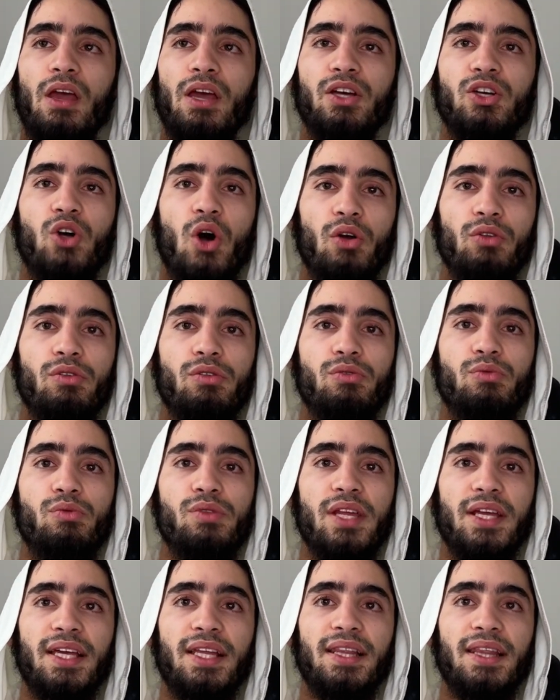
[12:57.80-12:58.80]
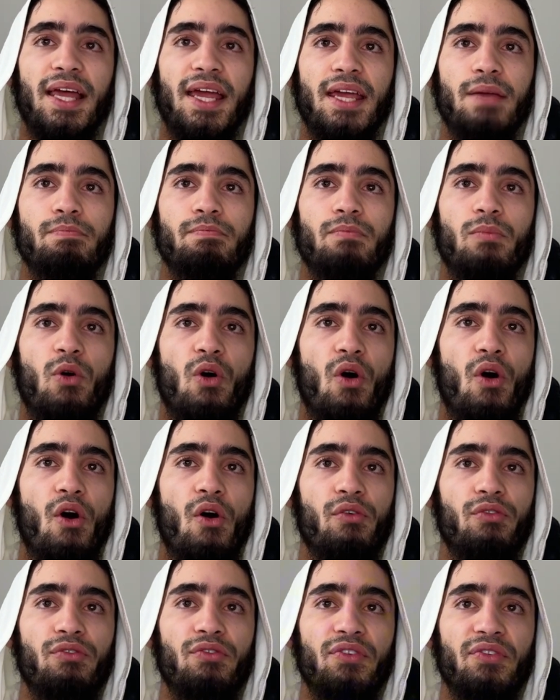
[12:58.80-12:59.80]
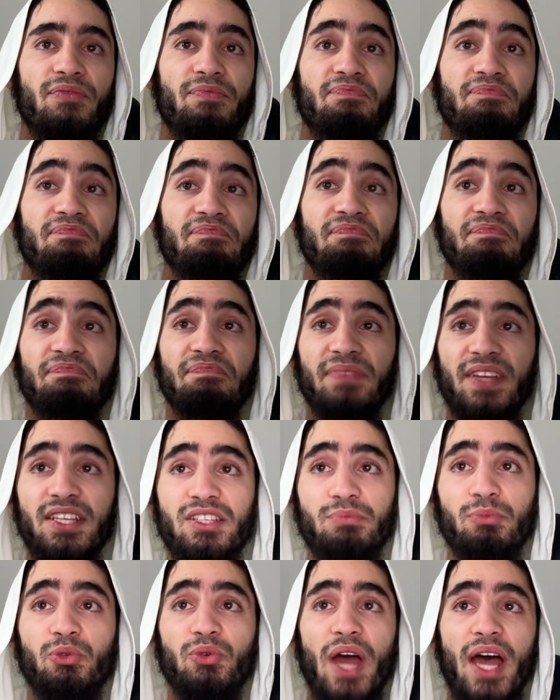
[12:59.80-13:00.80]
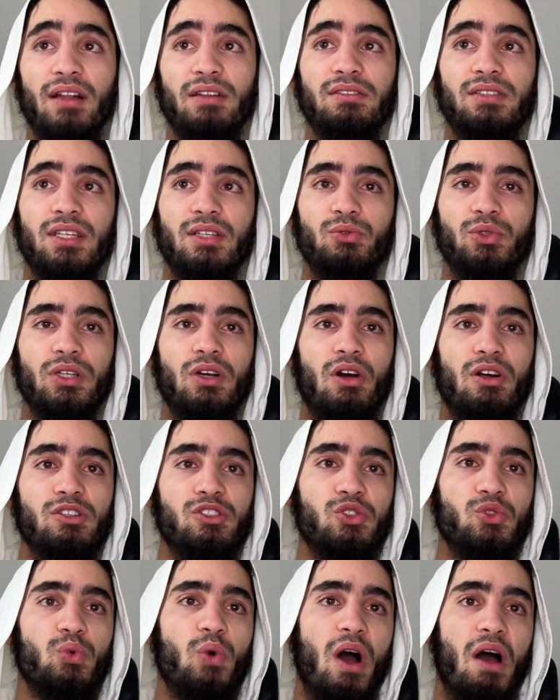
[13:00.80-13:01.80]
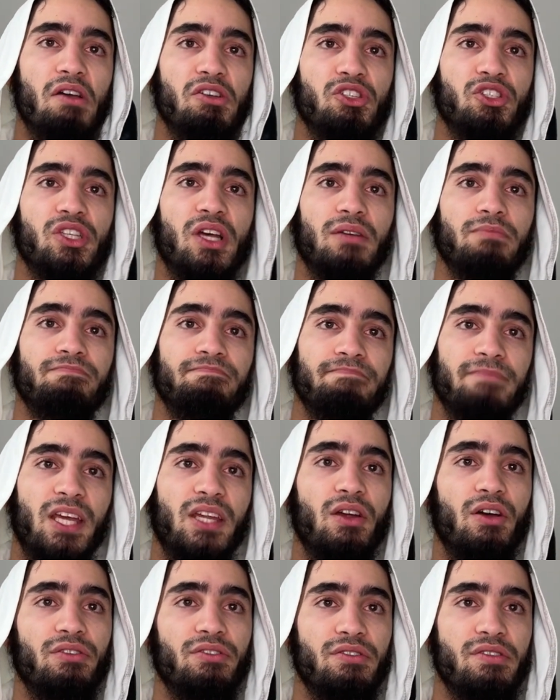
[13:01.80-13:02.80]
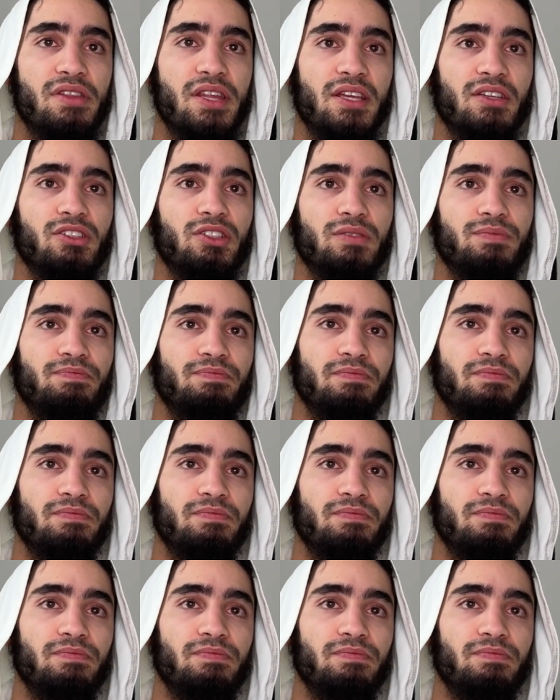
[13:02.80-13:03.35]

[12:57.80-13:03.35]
gone through the claim of his morality in regards to Aisha and other things.